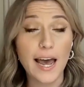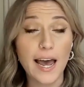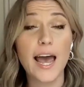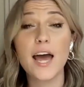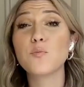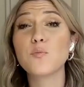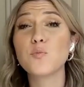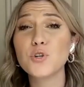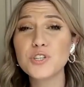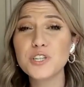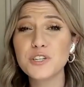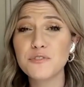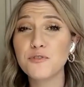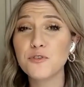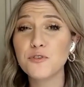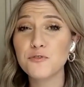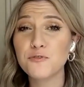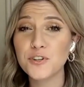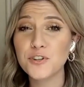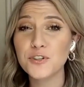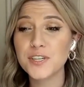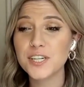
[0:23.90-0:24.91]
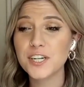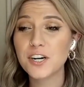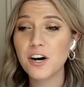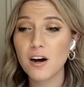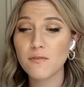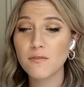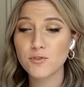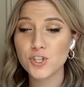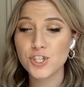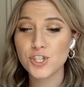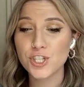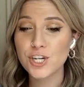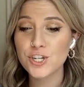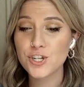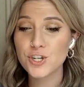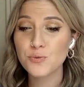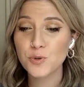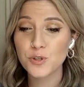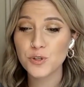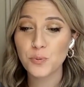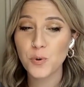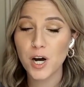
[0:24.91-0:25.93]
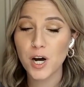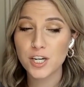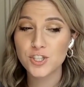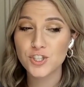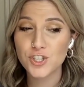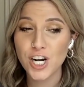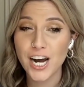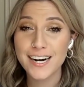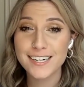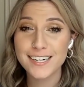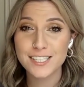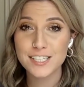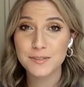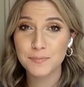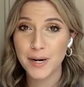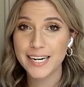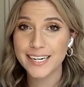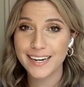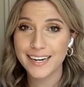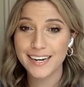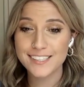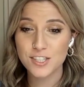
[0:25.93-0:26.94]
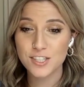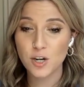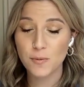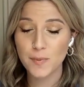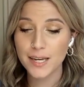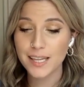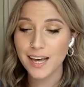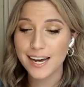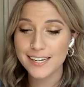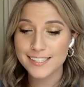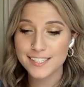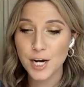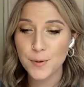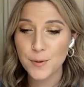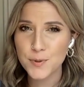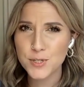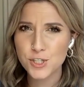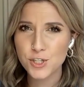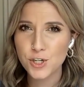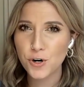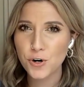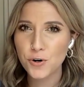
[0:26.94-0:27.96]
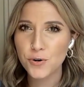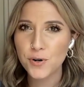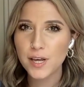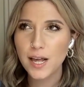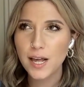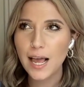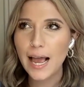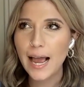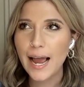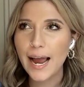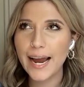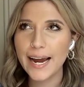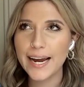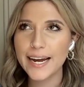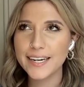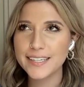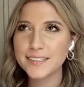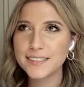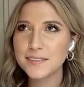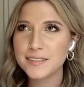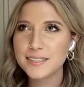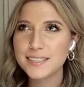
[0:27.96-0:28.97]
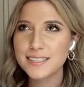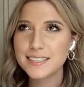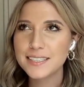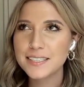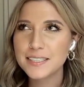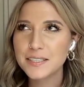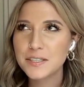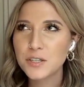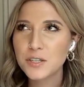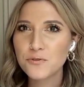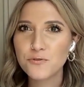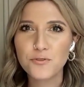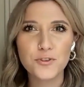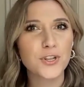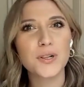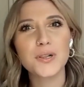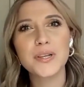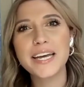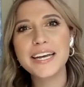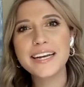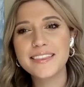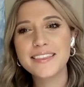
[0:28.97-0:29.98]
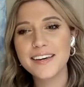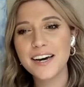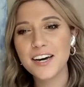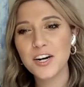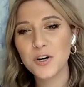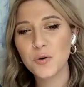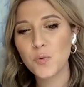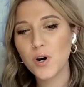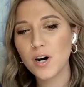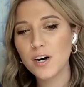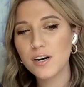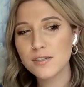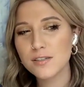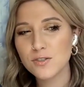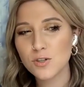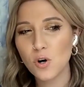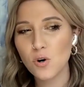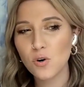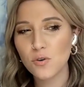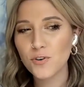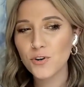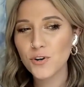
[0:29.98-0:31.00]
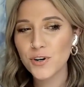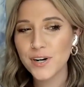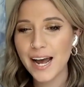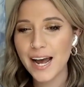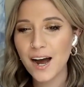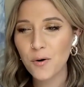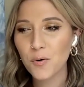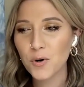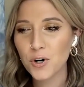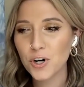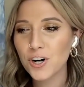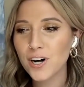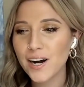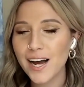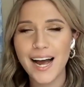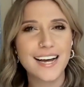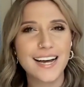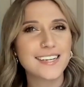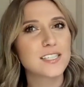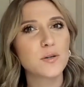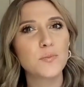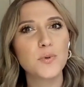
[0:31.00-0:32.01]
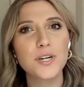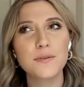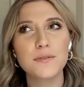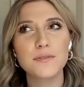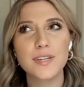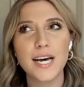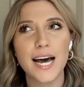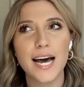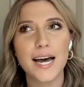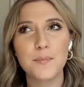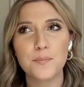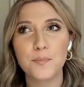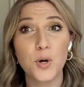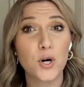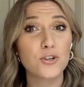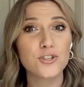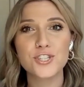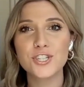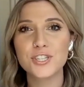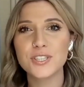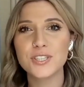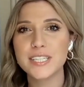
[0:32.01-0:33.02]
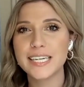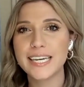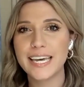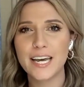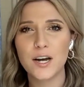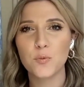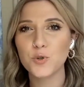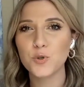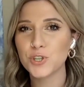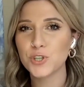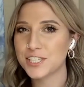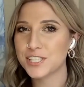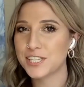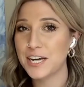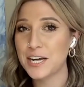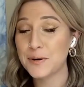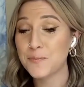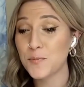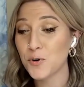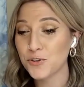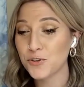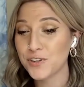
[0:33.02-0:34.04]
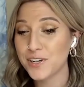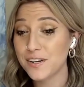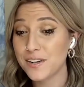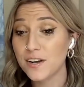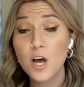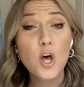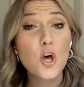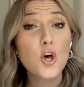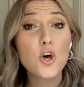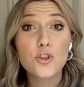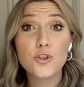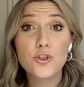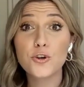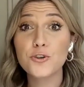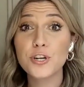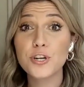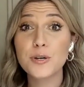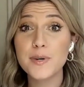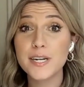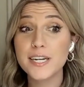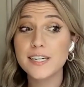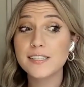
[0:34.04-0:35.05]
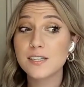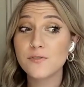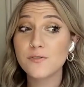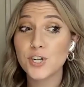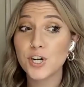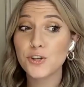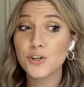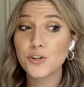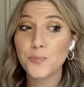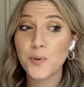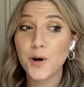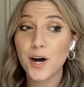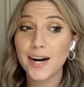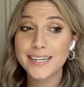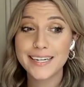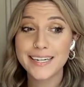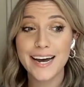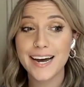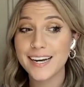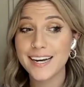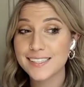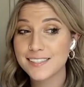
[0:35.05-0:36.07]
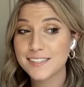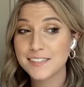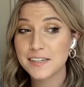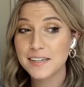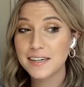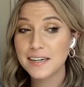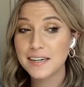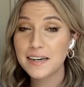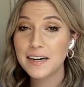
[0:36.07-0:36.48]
and really fulfilling conversation with Ross Jackson, my guest on my last episode. And for the length that it was, over an hour, as someone that personally can't really take more than 30 minutes of another podcast,